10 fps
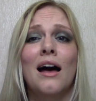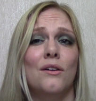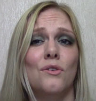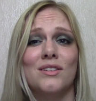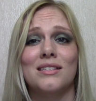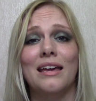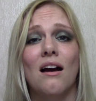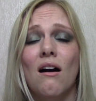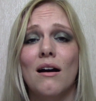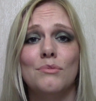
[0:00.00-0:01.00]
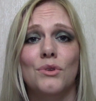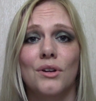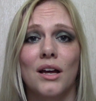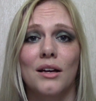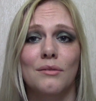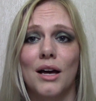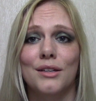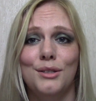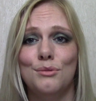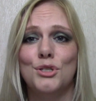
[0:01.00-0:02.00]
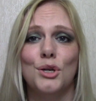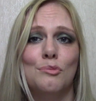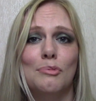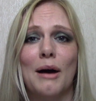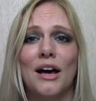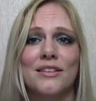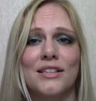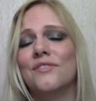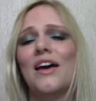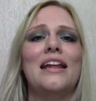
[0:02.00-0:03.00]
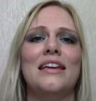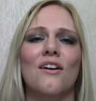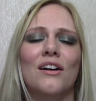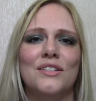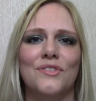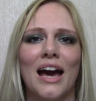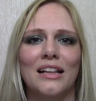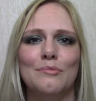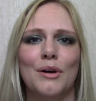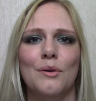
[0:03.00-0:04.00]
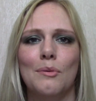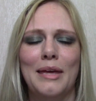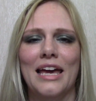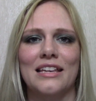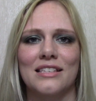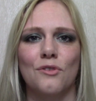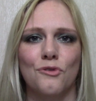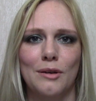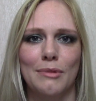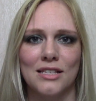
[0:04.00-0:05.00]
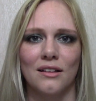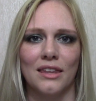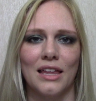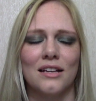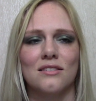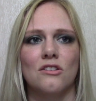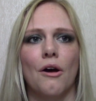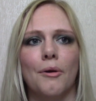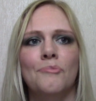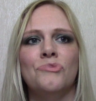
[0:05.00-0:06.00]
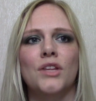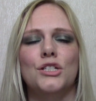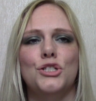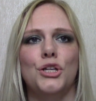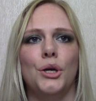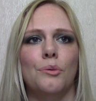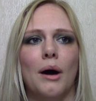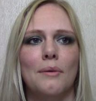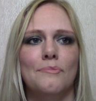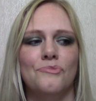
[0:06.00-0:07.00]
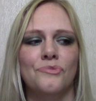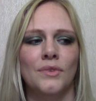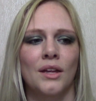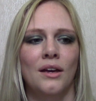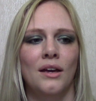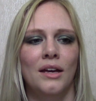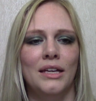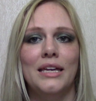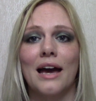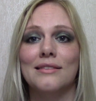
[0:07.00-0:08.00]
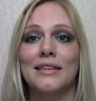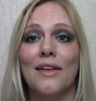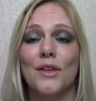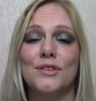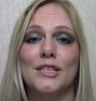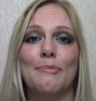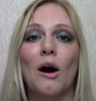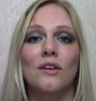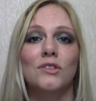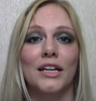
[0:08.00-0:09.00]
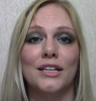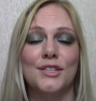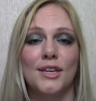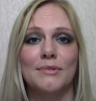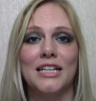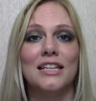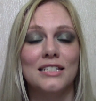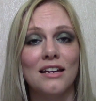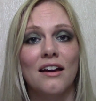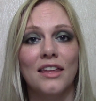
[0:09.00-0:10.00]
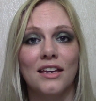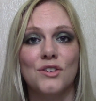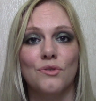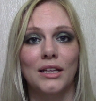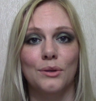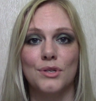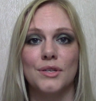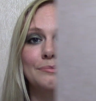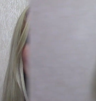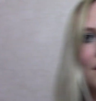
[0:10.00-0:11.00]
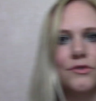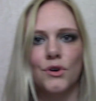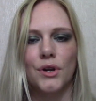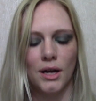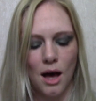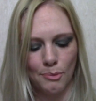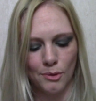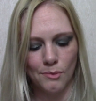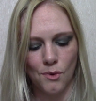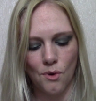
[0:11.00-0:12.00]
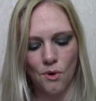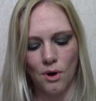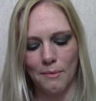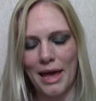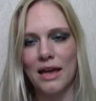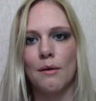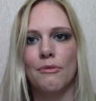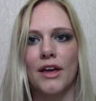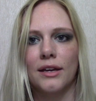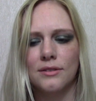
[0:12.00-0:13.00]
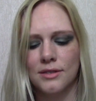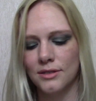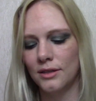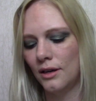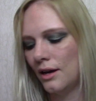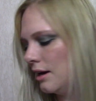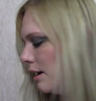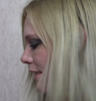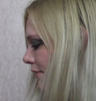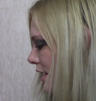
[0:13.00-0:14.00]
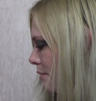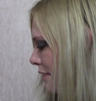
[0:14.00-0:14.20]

And obviously I'm not a YouTube person of any kind of calibre that would be getting sent freebies like that. So to get those as part of like consumer testing, I think is really awesome. I've got a couple more makeup things, and then a